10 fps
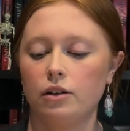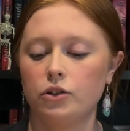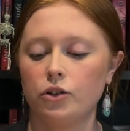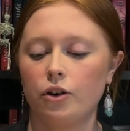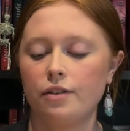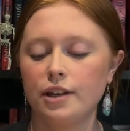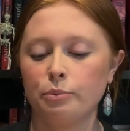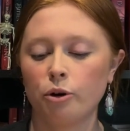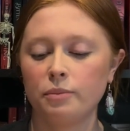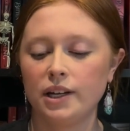So this
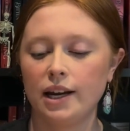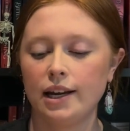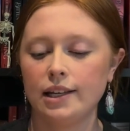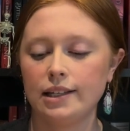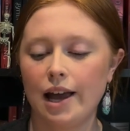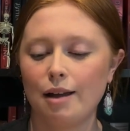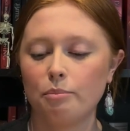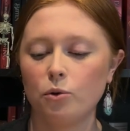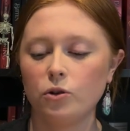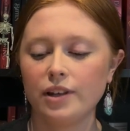prompt is a
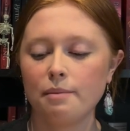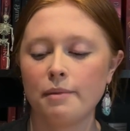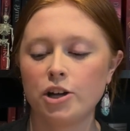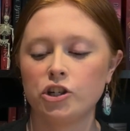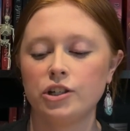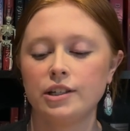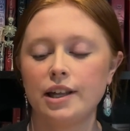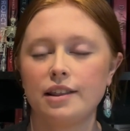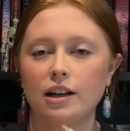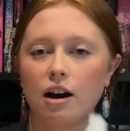book that matches
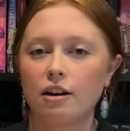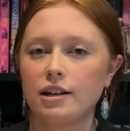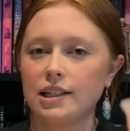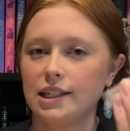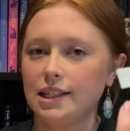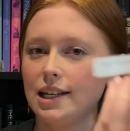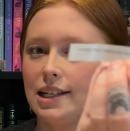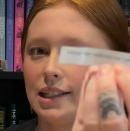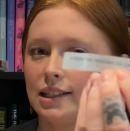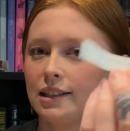the current
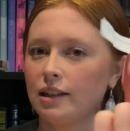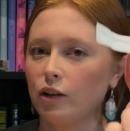season.